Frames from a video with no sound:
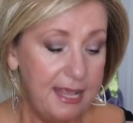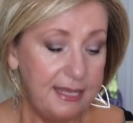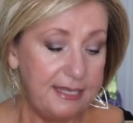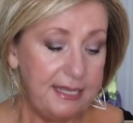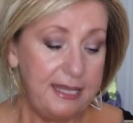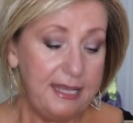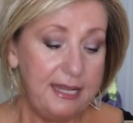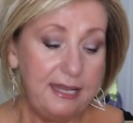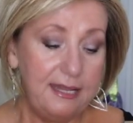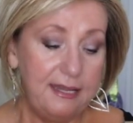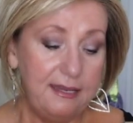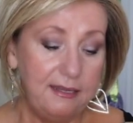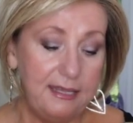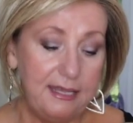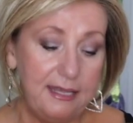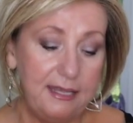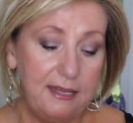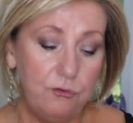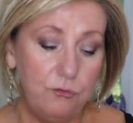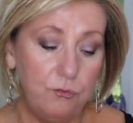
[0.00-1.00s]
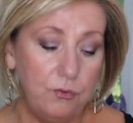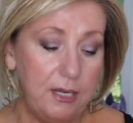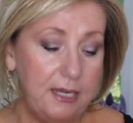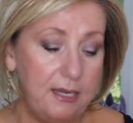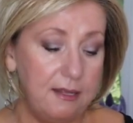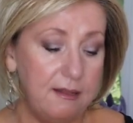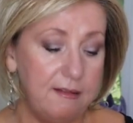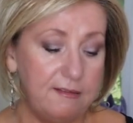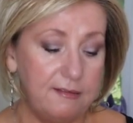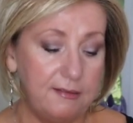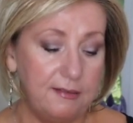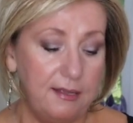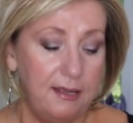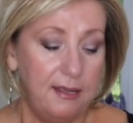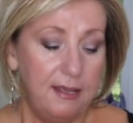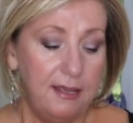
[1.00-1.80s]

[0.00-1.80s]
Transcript: Key, key ingredients